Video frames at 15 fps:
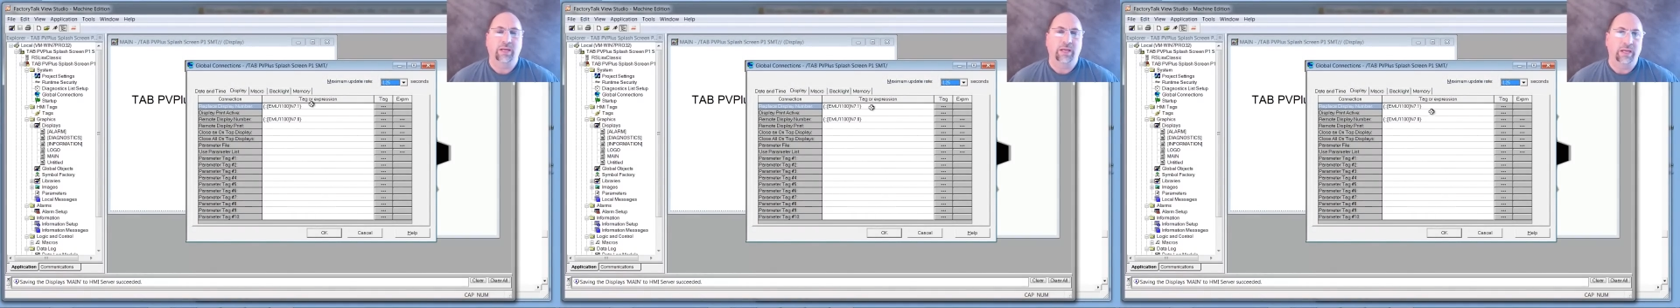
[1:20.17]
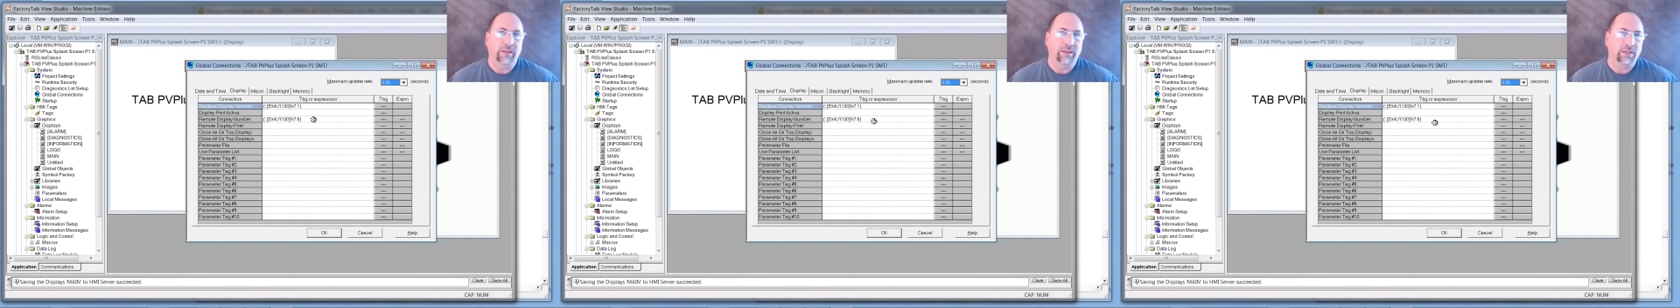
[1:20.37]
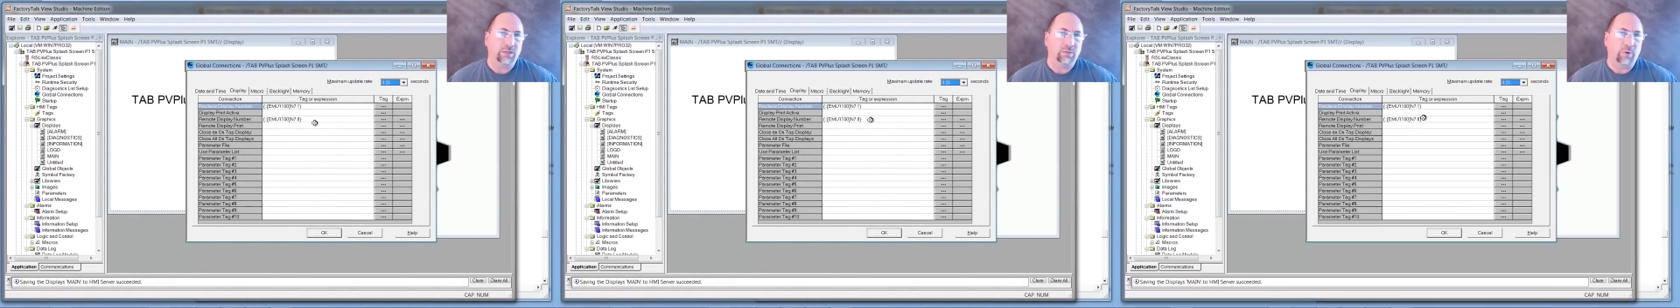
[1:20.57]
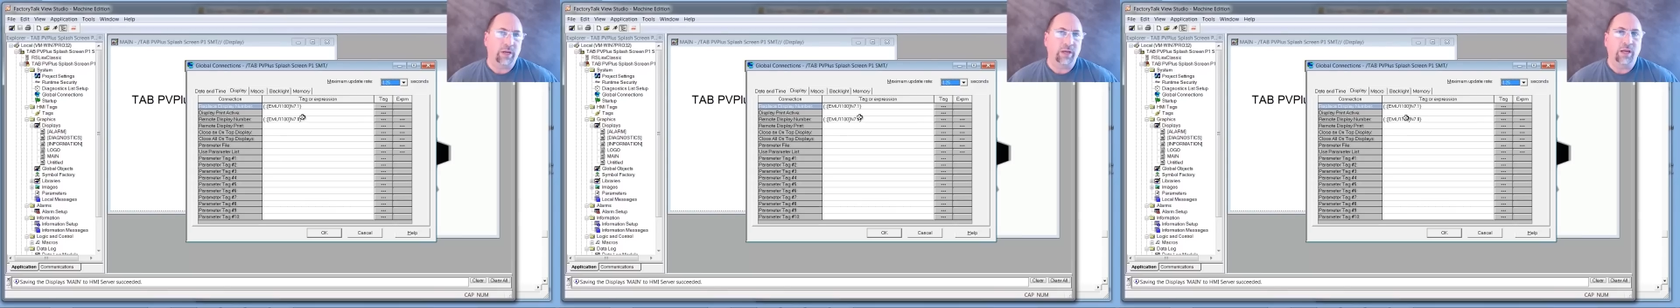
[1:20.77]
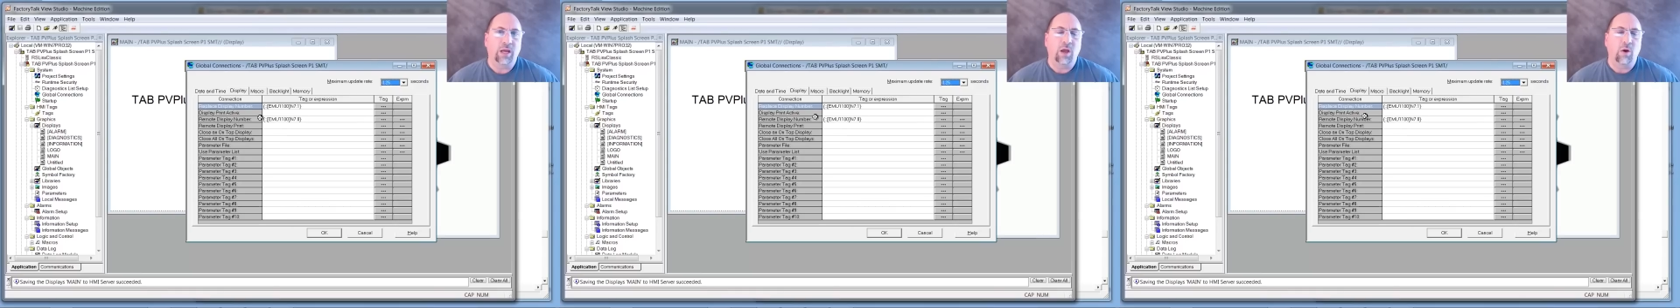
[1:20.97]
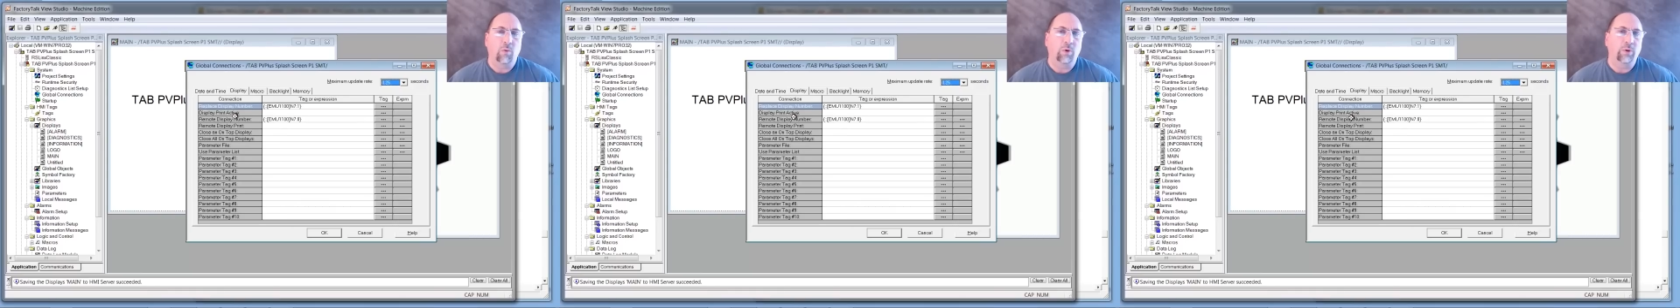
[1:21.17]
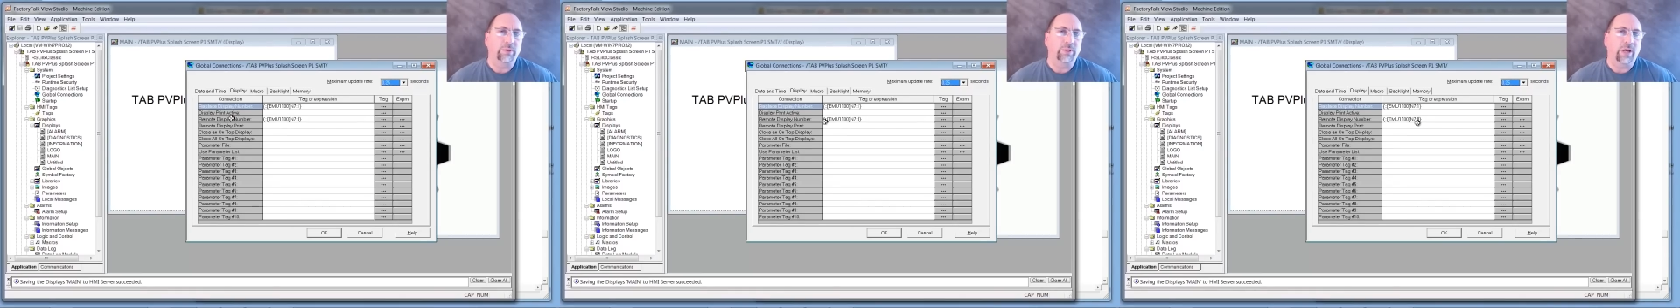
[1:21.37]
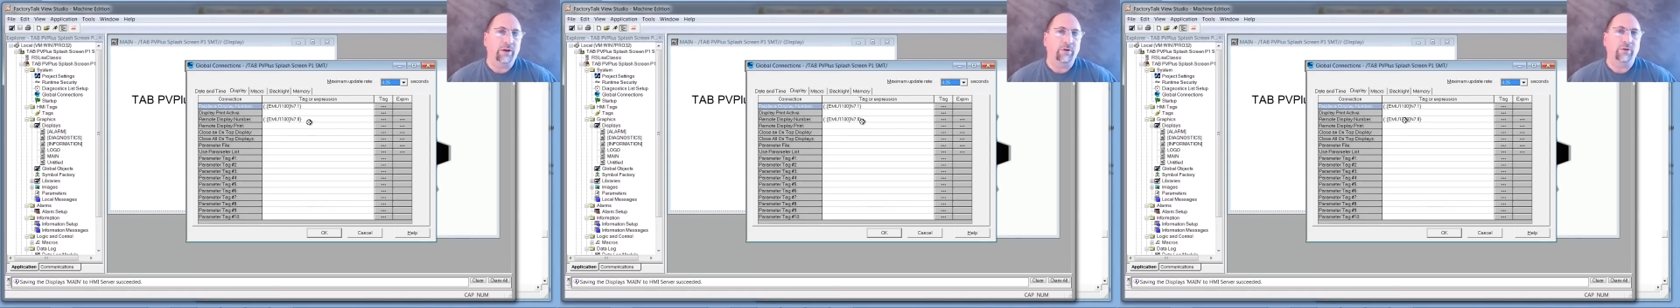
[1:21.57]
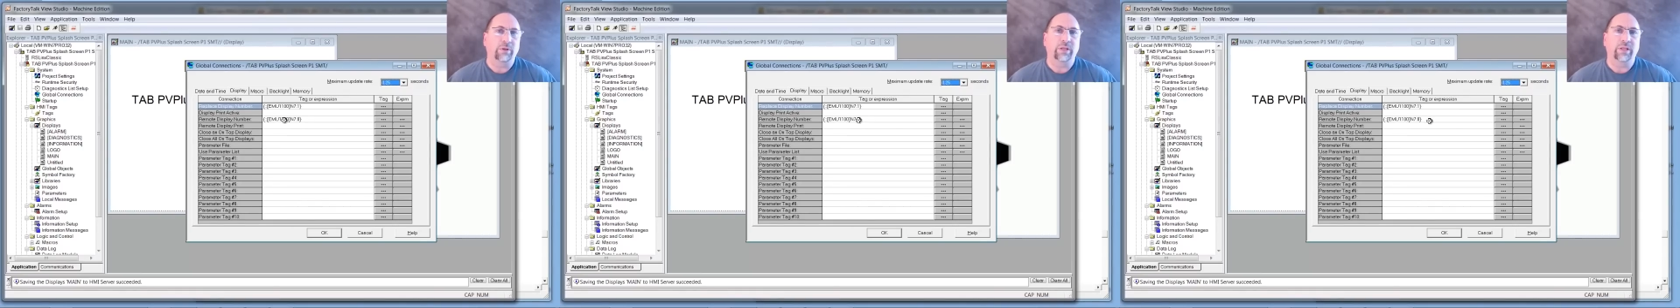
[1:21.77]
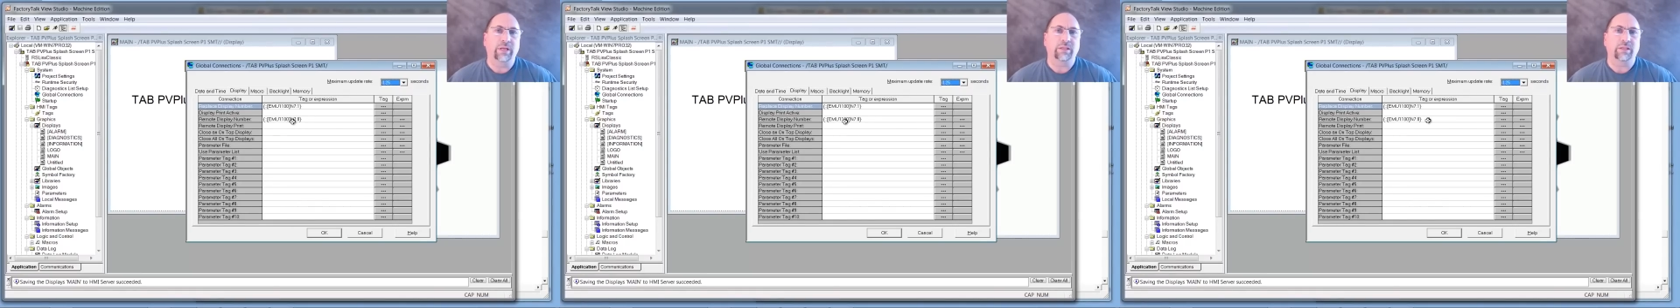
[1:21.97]
And this way, we'll not only
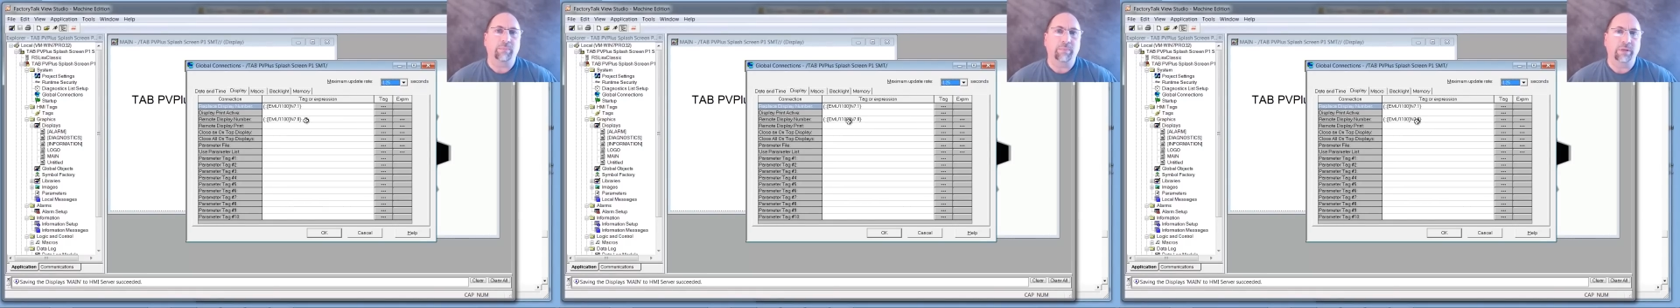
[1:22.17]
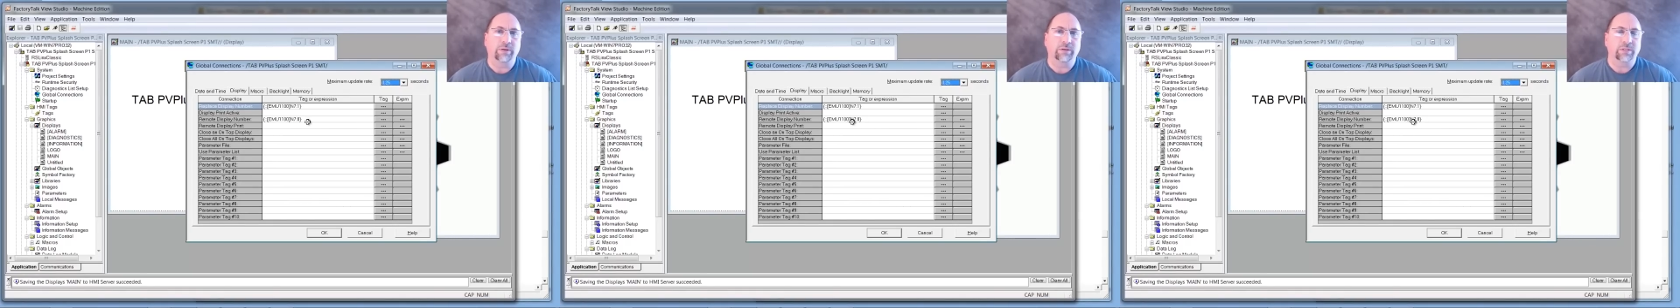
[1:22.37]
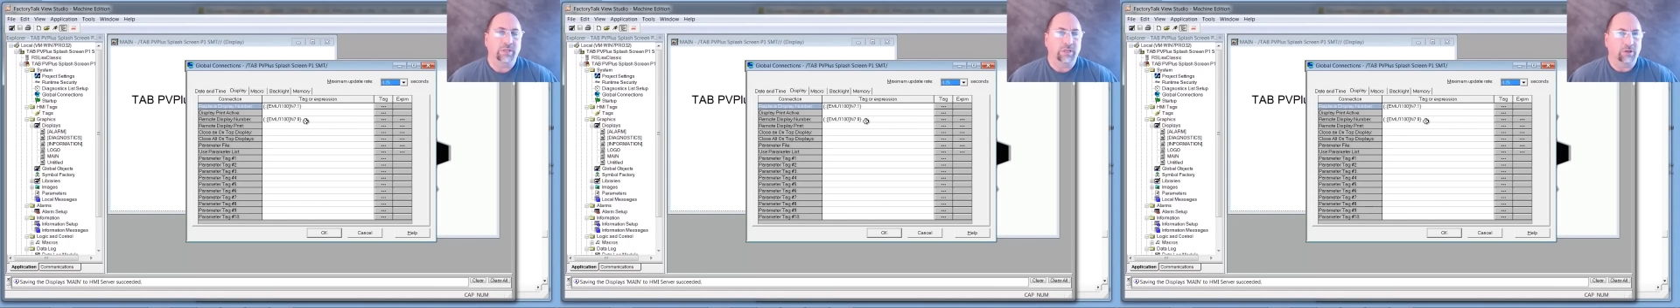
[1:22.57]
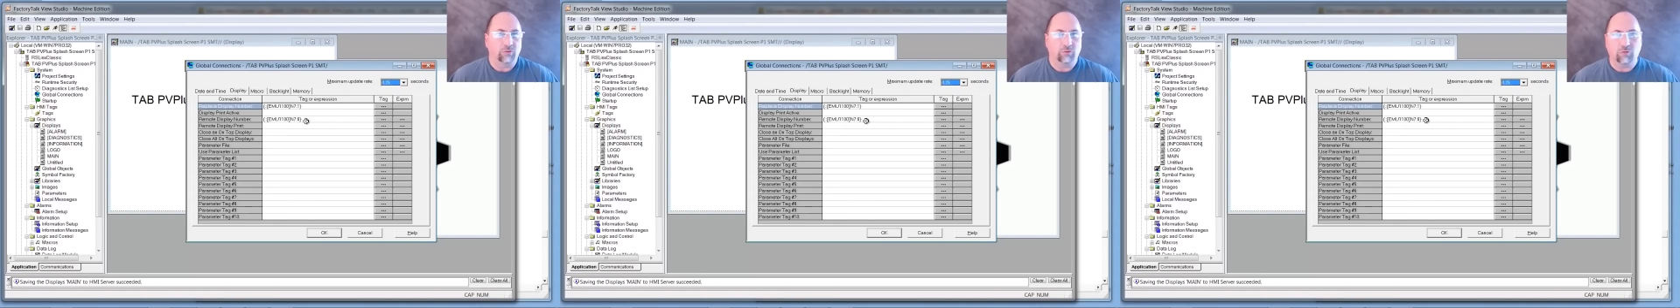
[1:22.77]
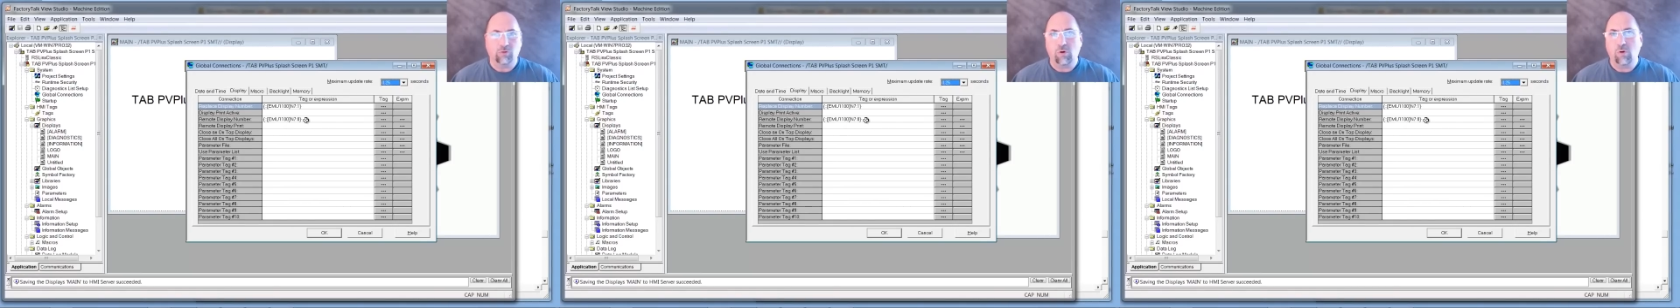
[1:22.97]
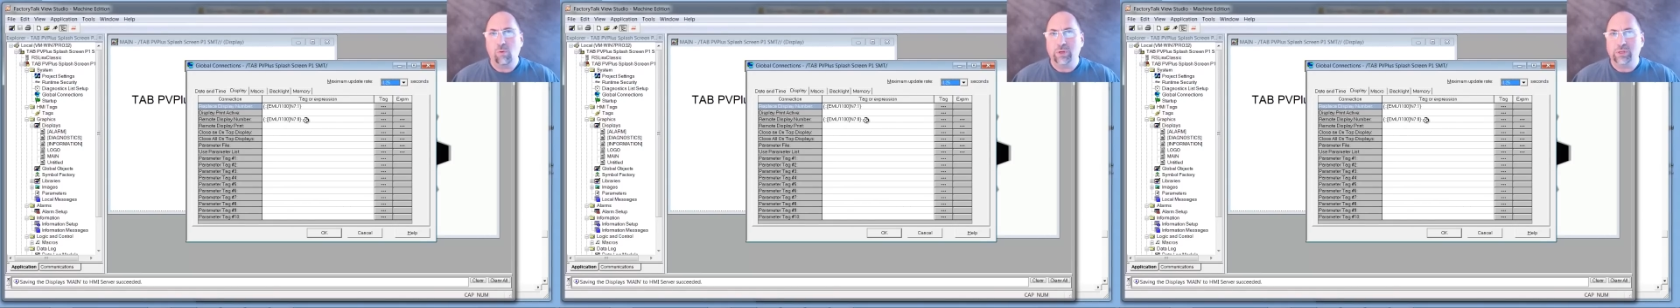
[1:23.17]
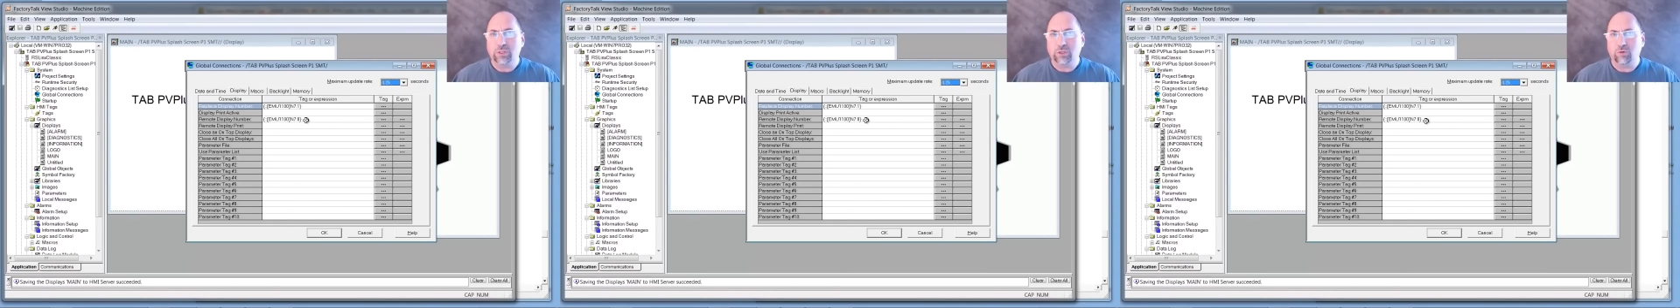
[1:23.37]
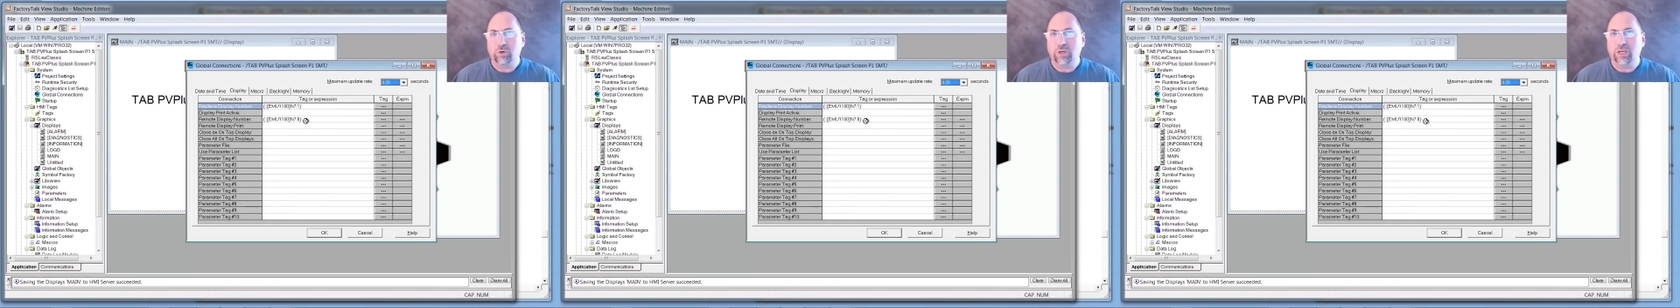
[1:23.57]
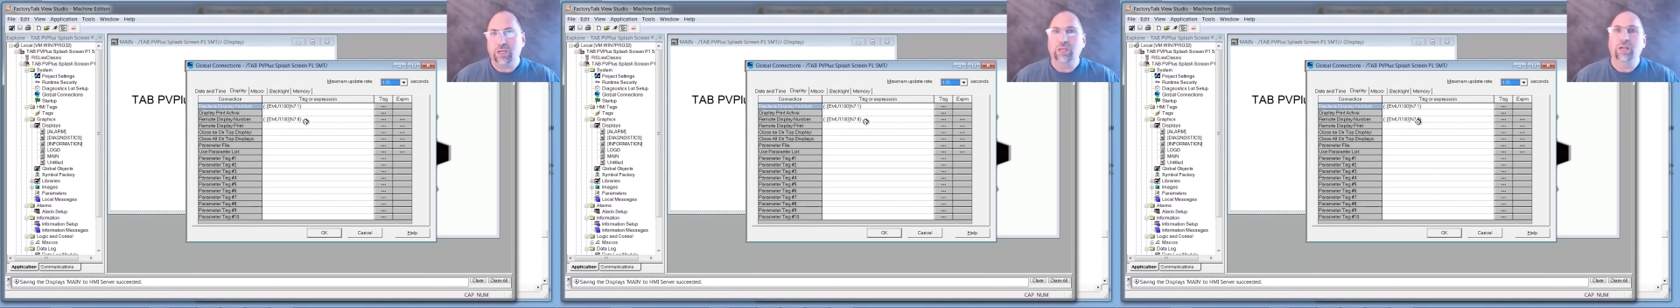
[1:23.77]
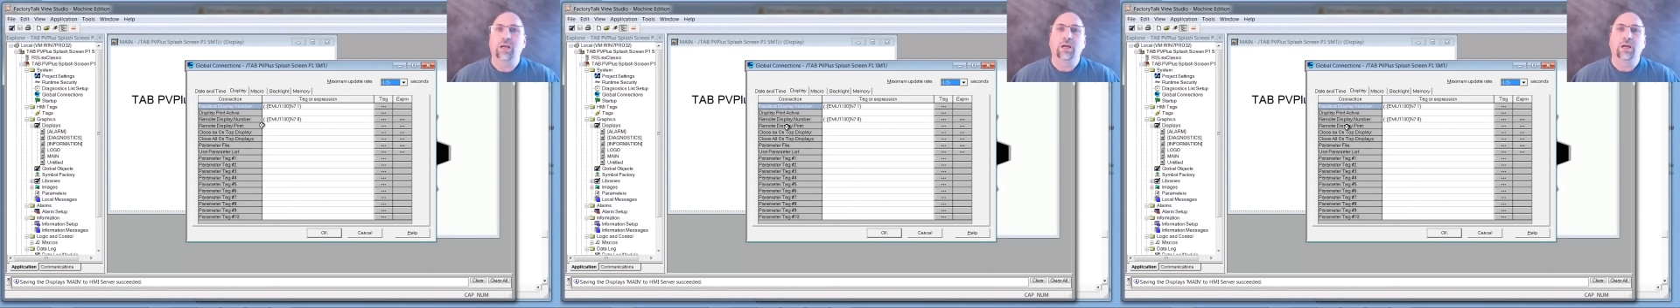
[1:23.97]
let the PLC control what screen